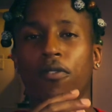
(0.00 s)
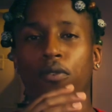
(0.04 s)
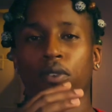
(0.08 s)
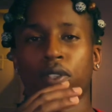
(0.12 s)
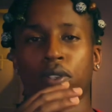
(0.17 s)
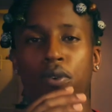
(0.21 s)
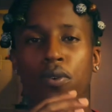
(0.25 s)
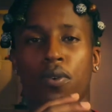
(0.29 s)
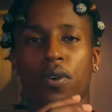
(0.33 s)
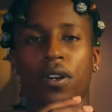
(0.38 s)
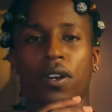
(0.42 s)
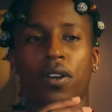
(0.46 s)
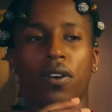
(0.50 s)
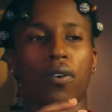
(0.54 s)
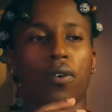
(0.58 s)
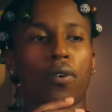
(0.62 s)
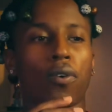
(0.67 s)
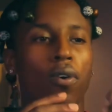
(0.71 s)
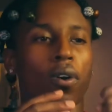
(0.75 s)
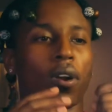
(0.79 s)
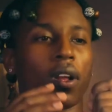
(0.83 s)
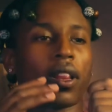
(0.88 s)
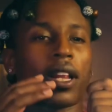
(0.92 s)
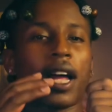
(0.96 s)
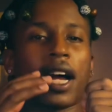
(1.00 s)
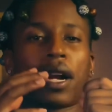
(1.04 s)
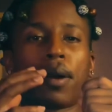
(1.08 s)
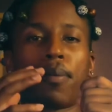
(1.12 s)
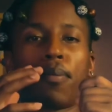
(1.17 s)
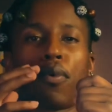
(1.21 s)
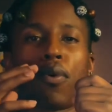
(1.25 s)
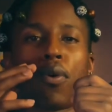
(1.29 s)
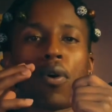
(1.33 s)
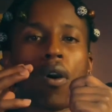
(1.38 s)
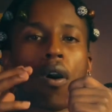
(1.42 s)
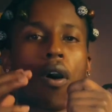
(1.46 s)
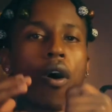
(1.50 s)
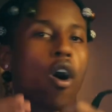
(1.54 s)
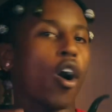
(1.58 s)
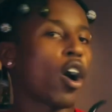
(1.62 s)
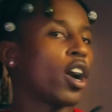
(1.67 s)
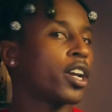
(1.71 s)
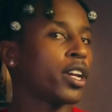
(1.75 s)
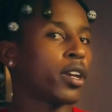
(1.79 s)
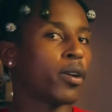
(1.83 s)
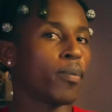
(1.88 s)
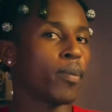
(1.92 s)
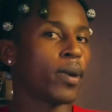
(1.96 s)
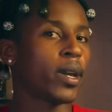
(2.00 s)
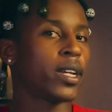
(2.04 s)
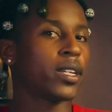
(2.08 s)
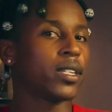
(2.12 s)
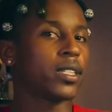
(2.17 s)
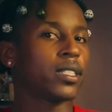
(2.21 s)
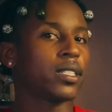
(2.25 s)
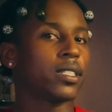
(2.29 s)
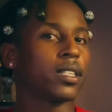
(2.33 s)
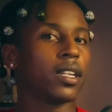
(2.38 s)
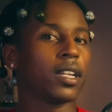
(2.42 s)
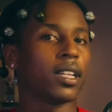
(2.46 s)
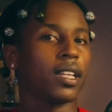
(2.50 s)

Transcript: was going on or a lot of more arguments,